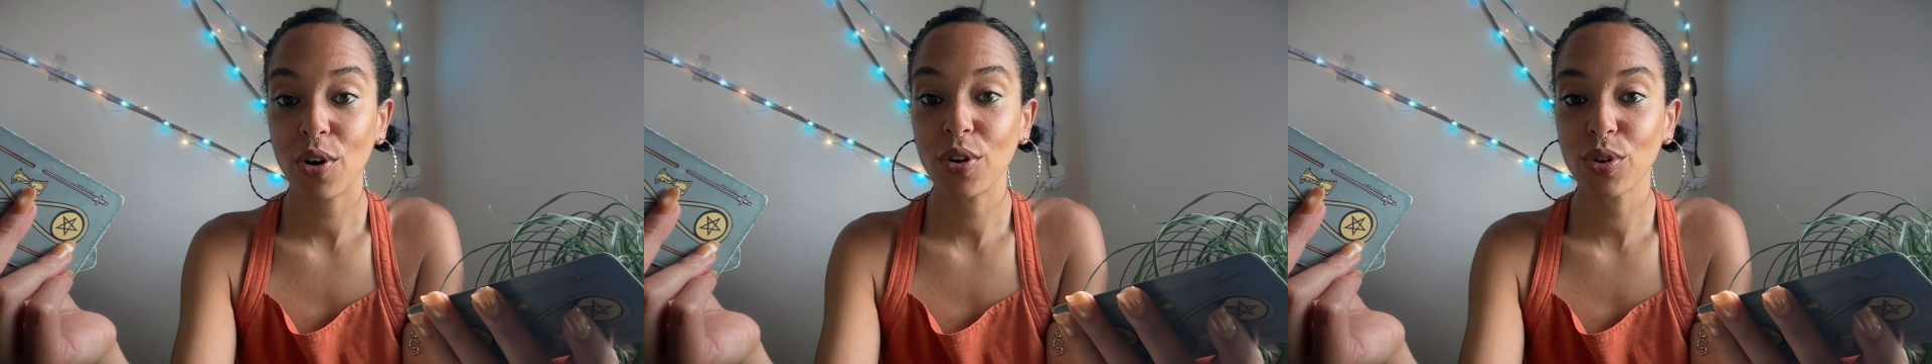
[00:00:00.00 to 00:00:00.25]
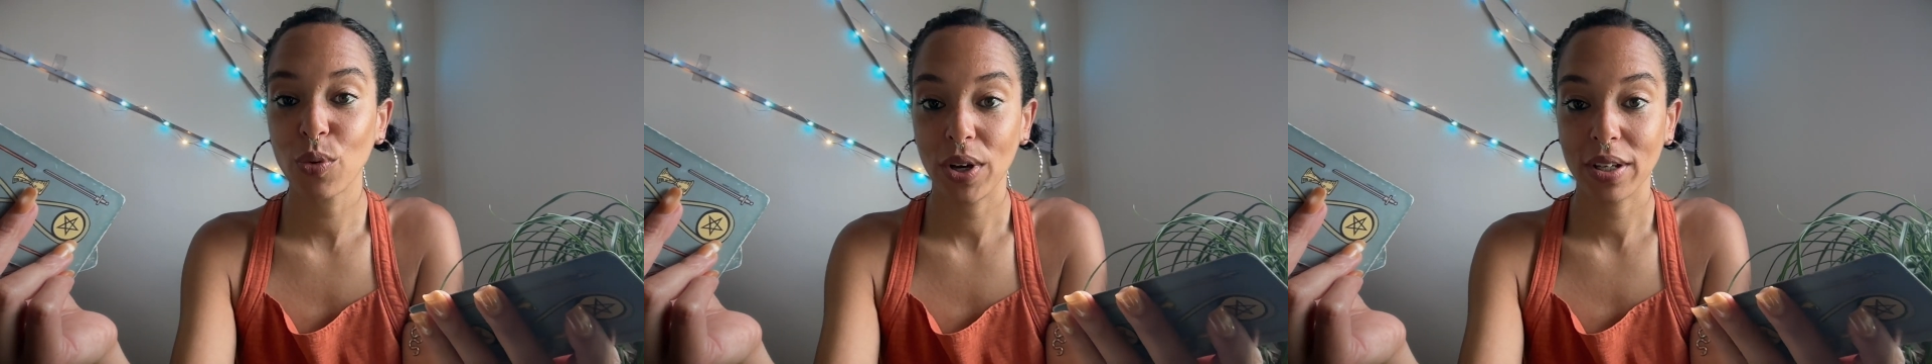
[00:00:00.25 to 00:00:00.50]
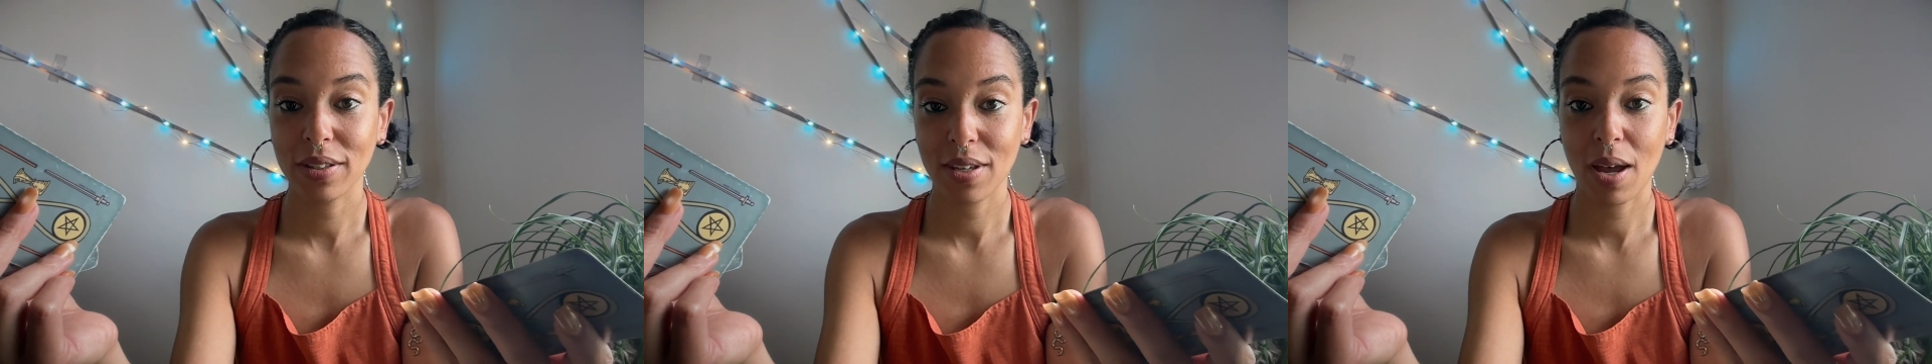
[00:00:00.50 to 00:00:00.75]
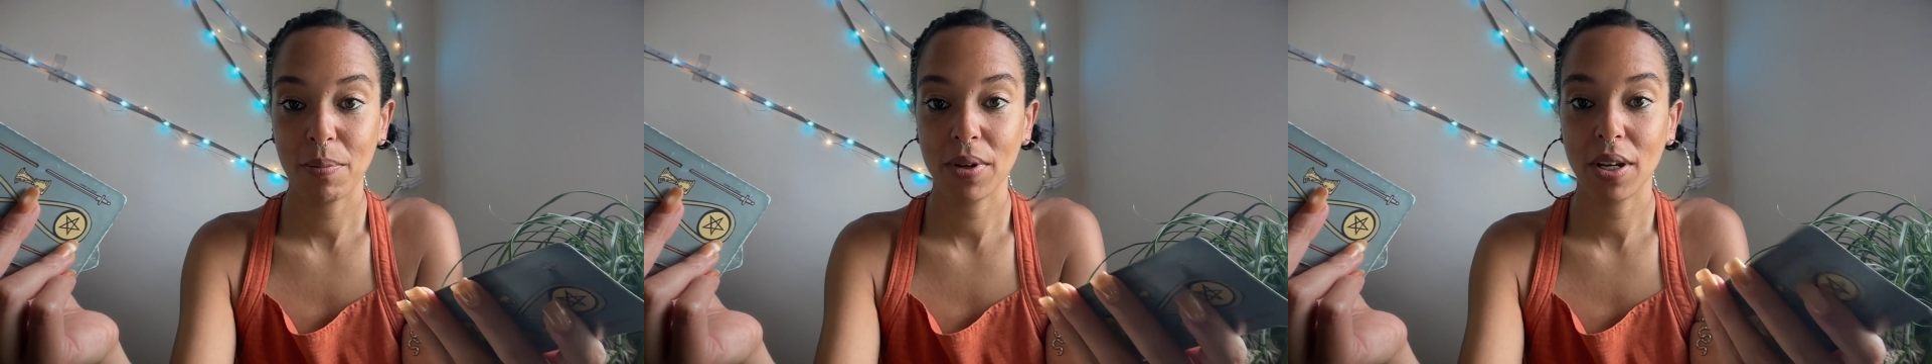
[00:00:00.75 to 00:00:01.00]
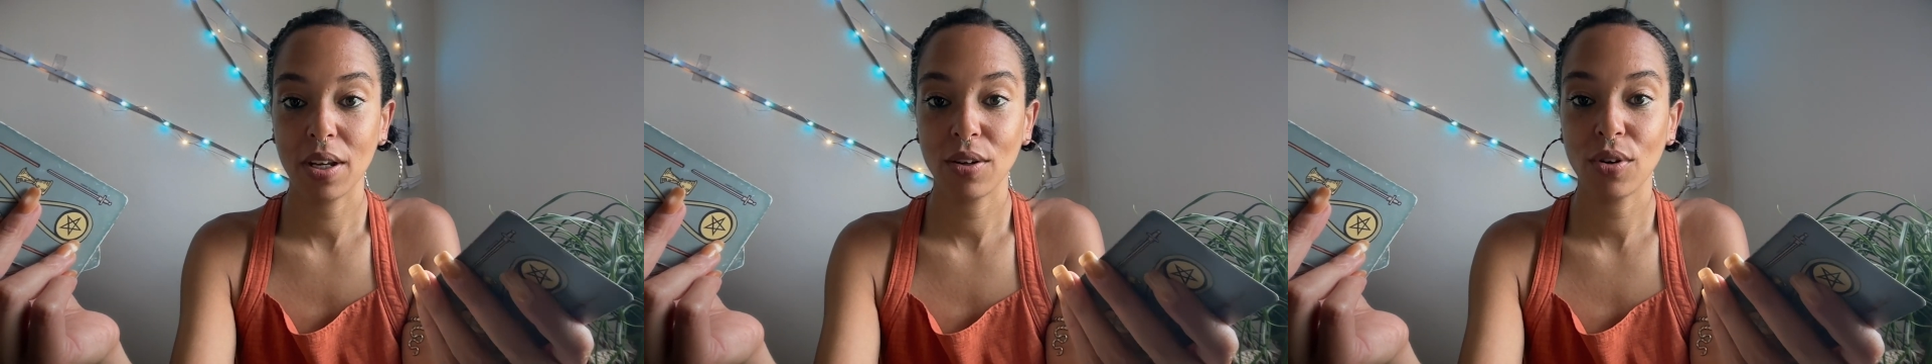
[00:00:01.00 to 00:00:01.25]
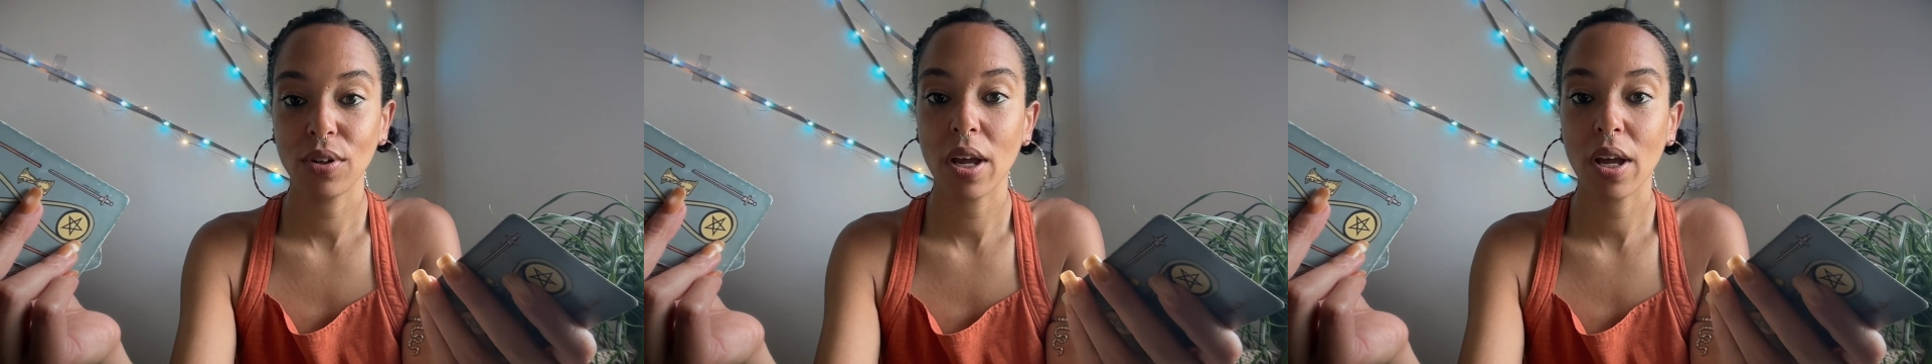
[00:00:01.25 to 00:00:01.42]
earthquake is happening and you're